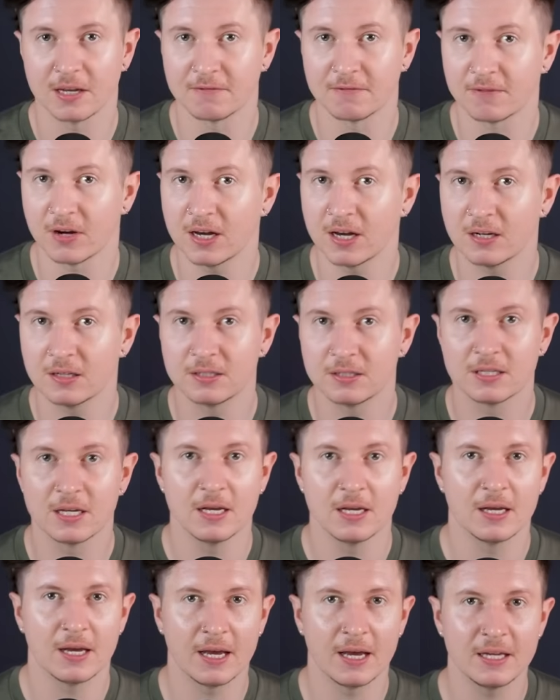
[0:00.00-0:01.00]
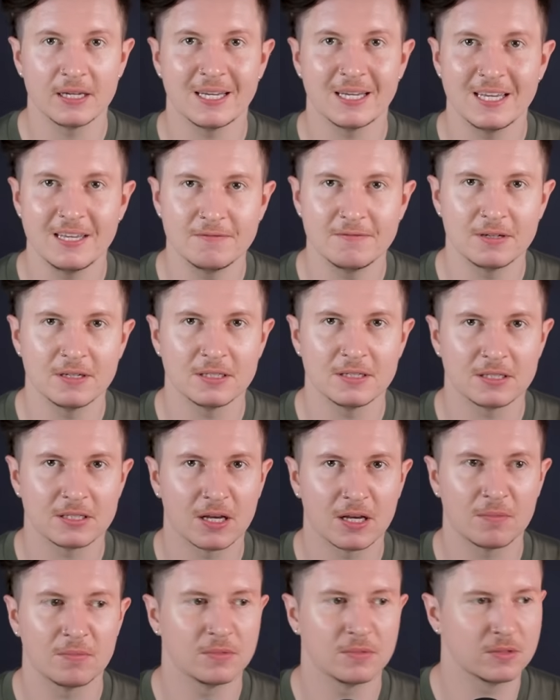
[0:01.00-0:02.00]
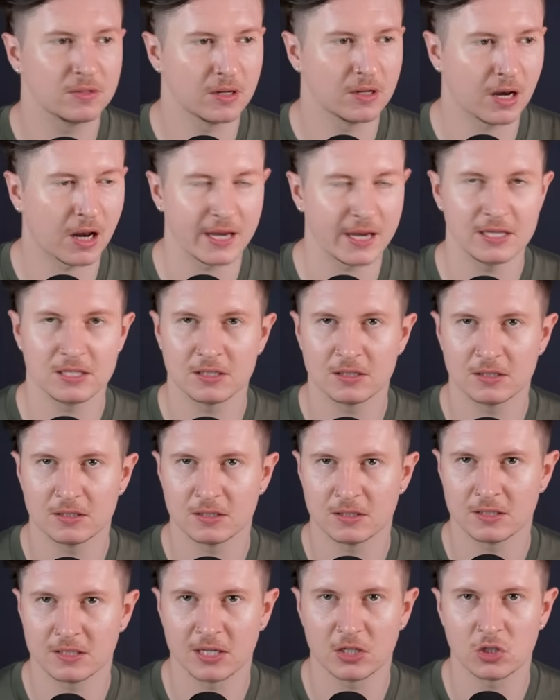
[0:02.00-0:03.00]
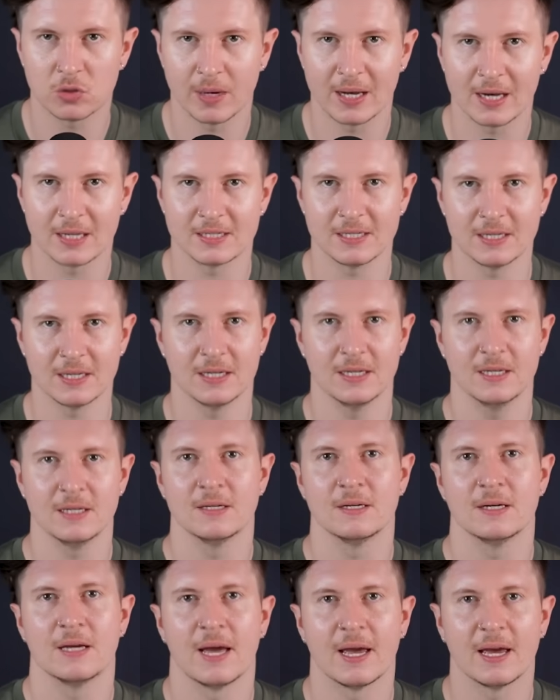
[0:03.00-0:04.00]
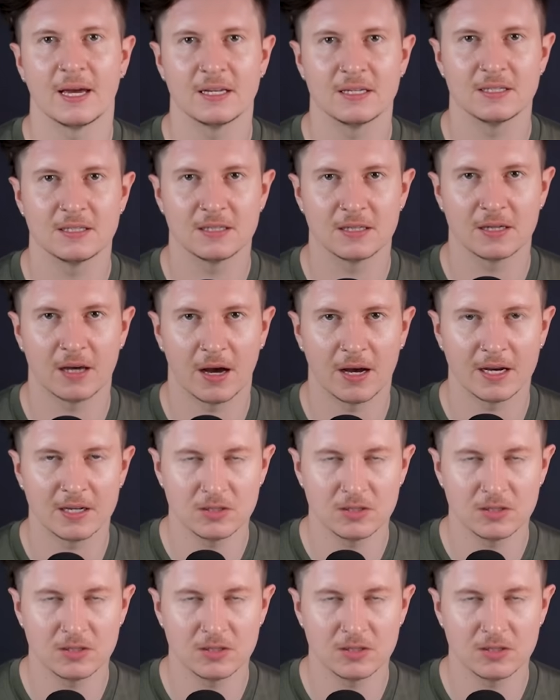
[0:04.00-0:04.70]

and violence, and even some light sensuality. And I